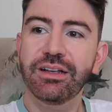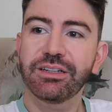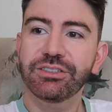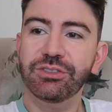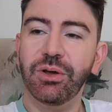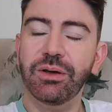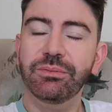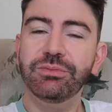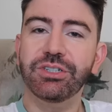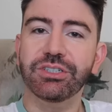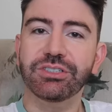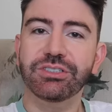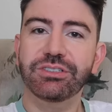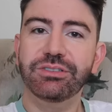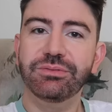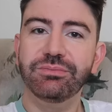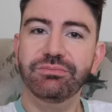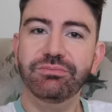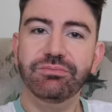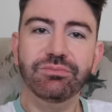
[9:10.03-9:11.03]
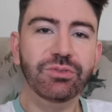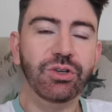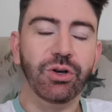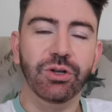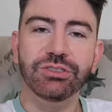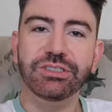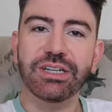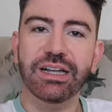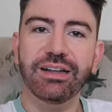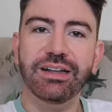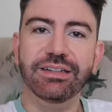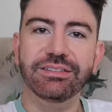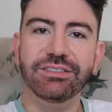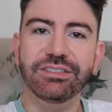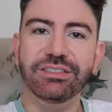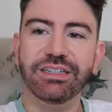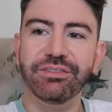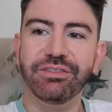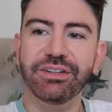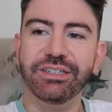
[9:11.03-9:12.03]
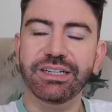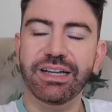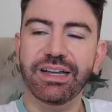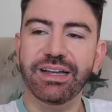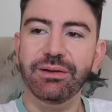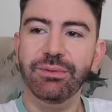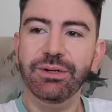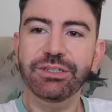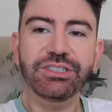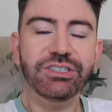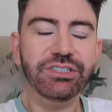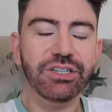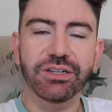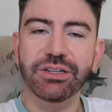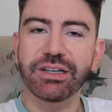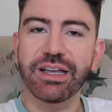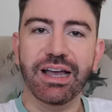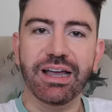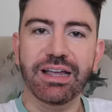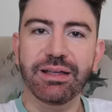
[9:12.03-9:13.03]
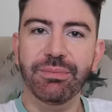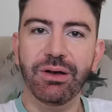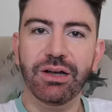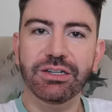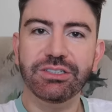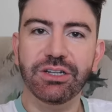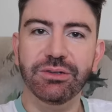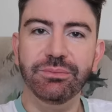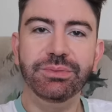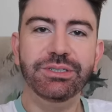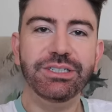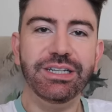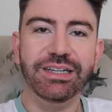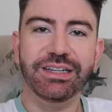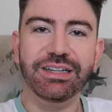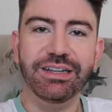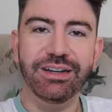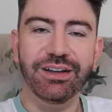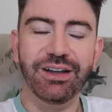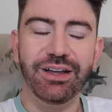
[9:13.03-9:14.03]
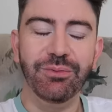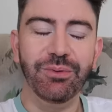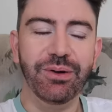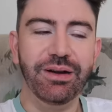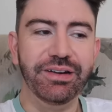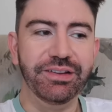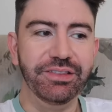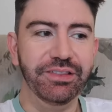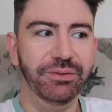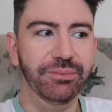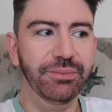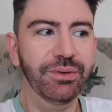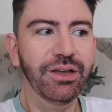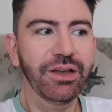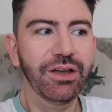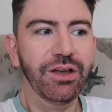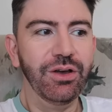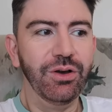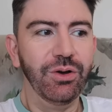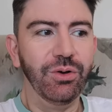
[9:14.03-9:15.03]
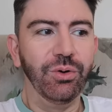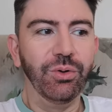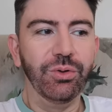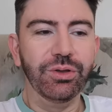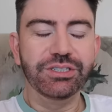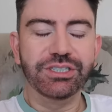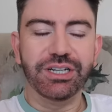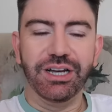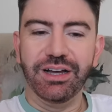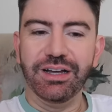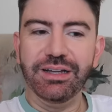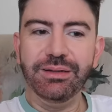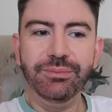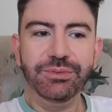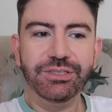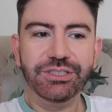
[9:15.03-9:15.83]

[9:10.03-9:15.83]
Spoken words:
So I'm just contact lenses every day, which is okay, but I don't particularly like wearing them all the time.